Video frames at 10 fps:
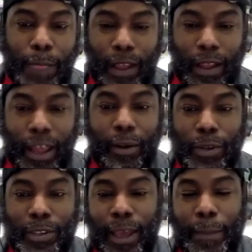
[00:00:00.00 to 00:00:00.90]
a lot of
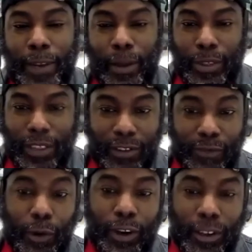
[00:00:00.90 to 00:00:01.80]
what's happening with these
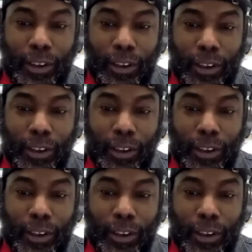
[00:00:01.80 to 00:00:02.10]
verdicts